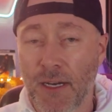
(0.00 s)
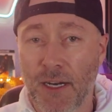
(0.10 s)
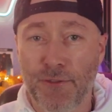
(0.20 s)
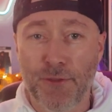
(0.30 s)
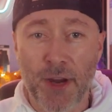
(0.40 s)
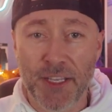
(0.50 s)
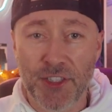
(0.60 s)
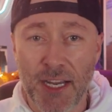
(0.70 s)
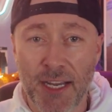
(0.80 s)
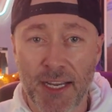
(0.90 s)

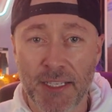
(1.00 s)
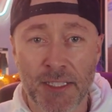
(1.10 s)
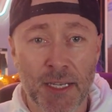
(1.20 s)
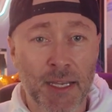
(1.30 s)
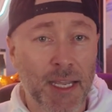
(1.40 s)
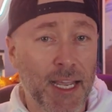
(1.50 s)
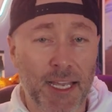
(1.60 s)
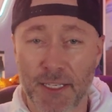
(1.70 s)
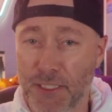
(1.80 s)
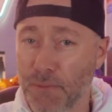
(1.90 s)
franchise.
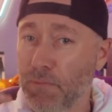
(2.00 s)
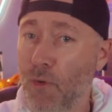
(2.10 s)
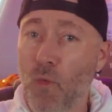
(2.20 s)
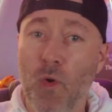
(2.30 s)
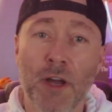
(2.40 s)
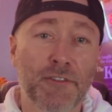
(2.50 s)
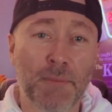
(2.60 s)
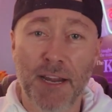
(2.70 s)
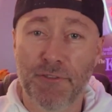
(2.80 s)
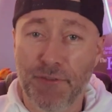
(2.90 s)
It is one of
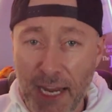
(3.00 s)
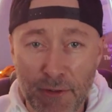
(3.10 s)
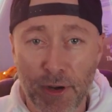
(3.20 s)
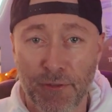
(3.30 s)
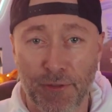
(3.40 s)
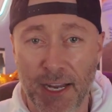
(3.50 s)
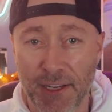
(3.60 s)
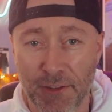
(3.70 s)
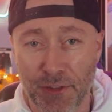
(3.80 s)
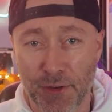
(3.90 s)
my favorite
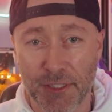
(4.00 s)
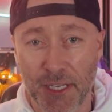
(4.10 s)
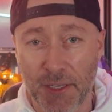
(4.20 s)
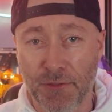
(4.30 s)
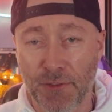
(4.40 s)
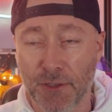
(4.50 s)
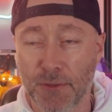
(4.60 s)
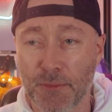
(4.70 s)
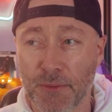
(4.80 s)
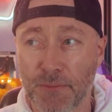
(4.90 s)
Friday the 13th
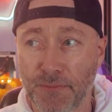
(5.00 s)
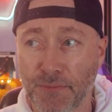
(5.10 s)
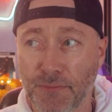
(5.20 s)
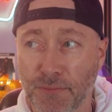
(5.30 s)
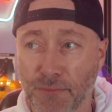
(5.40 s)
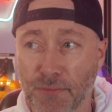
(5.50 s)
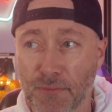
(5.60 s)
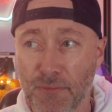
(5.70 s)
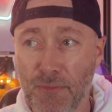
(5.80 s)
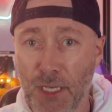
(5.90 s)
films.
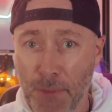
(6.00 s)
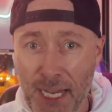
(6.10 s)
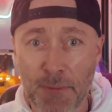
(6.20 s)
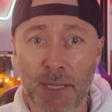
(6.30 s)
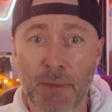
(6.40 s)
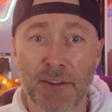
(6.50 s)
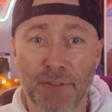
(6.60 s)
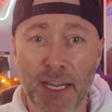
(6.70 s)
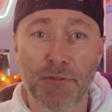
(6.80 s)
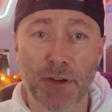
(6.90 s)
Maybe my
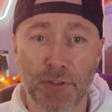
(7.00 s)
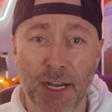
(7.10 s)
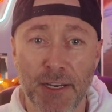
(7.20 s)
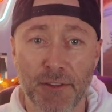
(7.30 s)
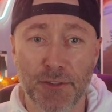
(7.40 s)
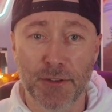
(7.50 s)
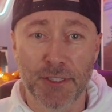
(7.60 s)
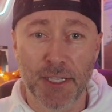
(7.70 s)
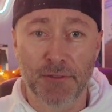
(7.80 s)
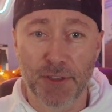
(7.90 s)
favorite Friday the
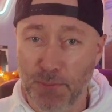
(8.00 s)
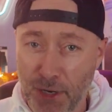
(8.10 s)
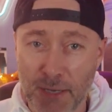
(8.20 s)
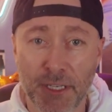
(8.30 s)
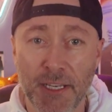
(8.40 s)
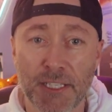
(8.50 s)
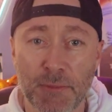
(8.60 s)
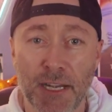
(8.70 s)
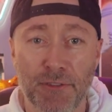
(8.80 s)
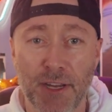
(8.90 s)
13th film. Probably is
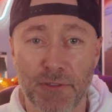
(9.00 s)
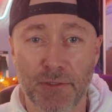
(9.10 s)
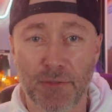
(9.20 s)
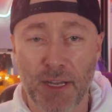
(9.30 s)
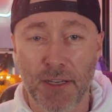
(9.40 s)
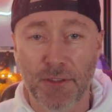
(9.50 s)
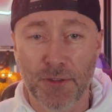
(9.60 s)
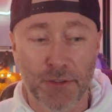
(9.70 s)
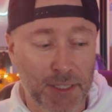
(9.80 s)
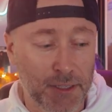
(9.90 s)
my favorite Friday the
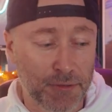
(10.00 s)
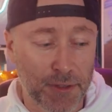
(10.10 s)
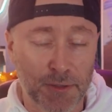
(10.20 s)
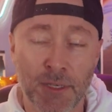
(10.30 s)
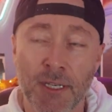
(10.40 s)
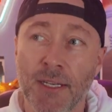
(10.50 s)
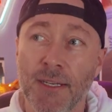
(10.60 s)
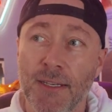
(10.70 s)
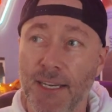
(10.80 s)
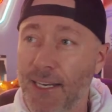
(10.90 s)
13th film.
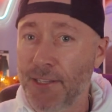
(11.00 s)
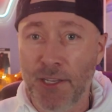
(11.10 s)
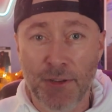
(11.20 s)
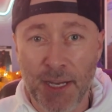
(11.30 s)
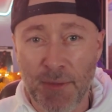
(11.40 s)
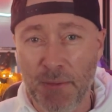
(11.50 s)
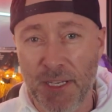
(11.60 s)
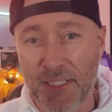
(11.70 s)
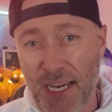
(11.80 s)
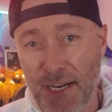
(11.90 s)
And I know that might
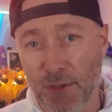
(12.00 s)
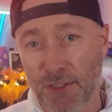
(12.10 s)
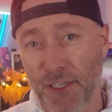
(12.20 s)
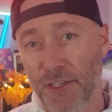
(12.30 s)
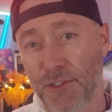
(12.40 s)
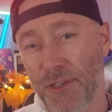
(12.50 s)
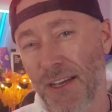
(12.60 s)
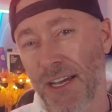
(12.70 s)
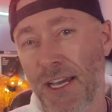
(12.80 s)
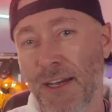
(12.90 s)
be sacrilege.
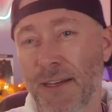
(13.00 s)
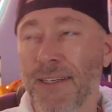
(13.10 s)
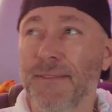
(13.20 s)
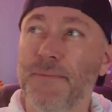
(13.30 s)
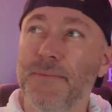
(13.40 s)
Part